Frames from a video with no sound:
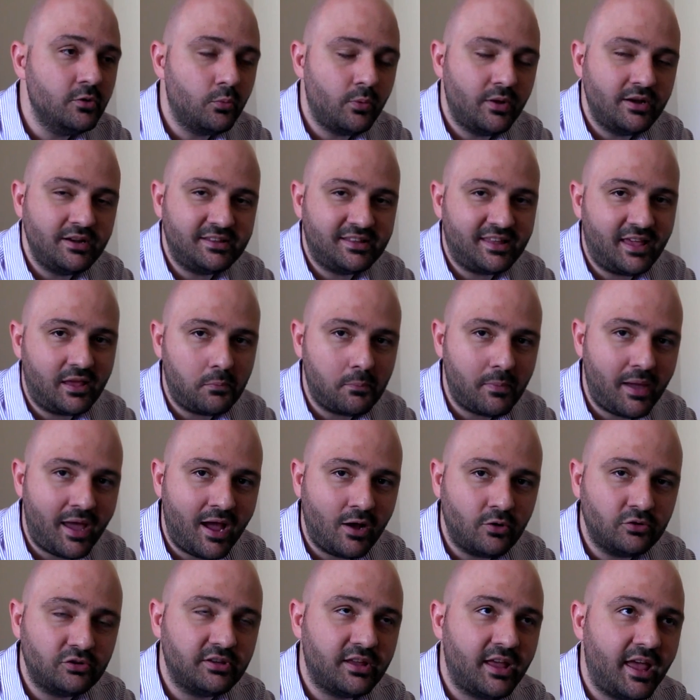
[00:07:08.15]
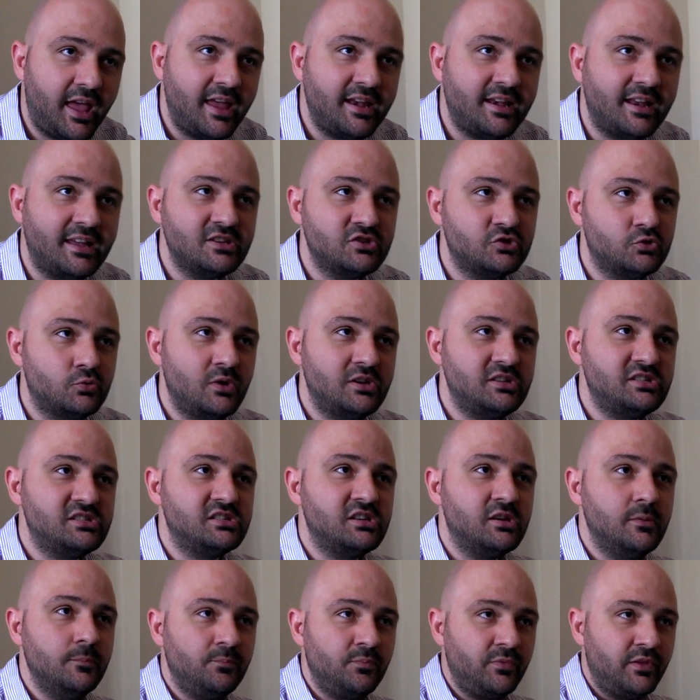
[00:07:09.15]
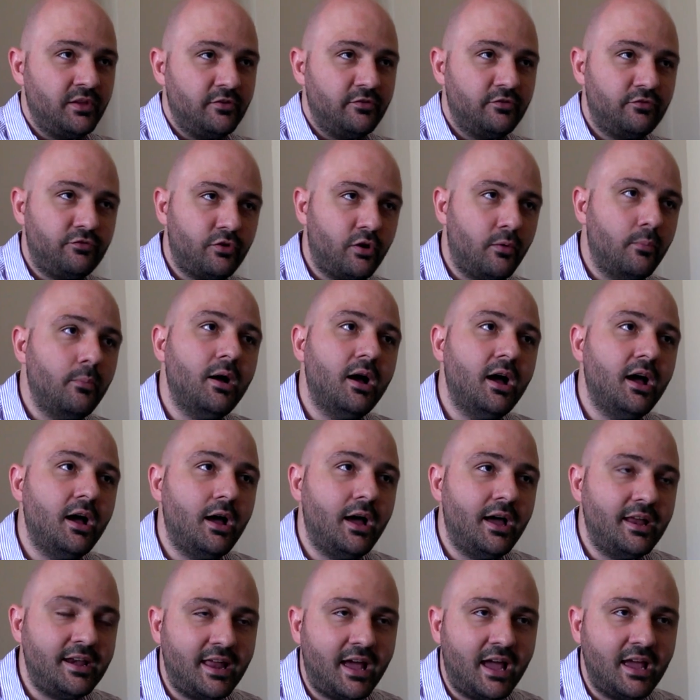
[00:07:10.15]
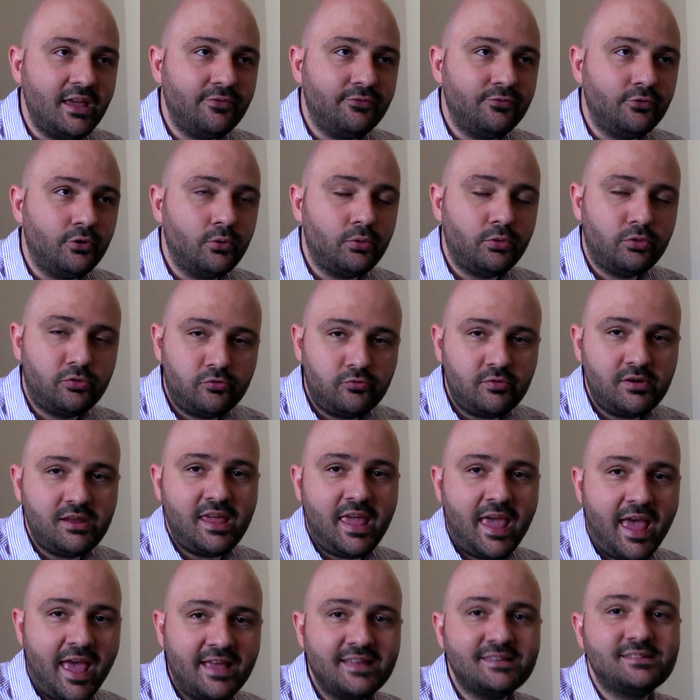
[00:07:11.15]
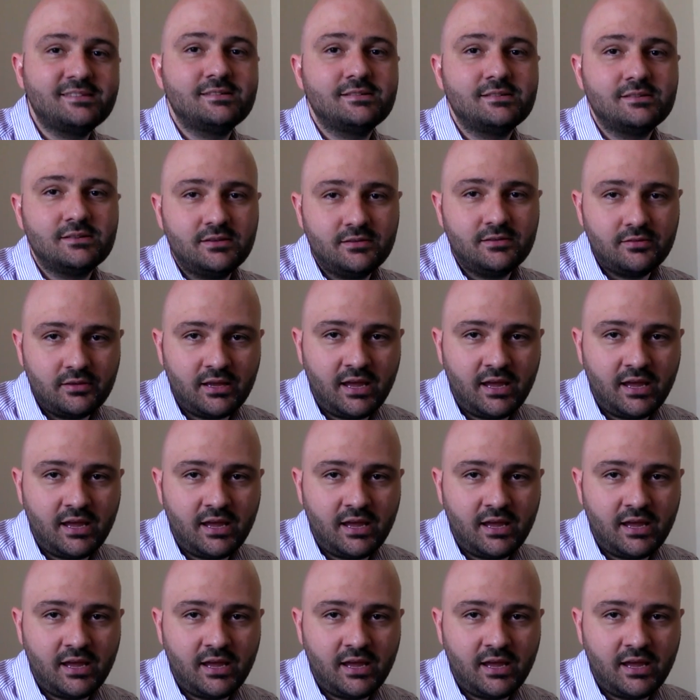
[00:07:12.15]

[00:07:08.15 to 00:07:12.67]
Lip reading: when it came out, and I switched from an iPhone 3S